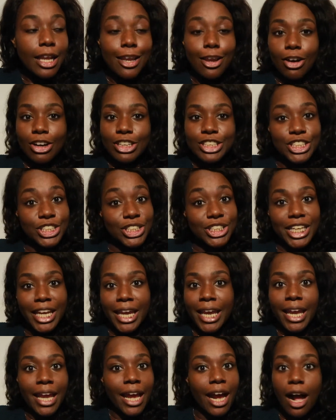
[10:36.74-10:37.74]
last
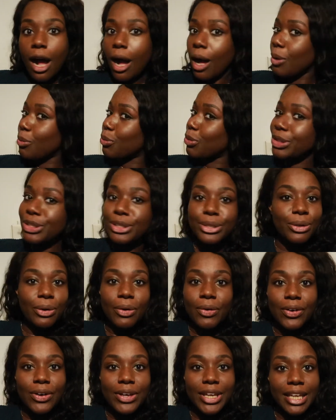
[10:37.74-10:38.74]
year, I would
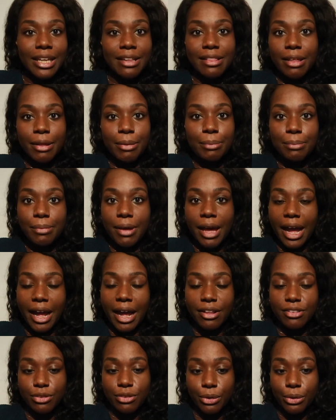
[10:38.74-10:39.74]
not eat them at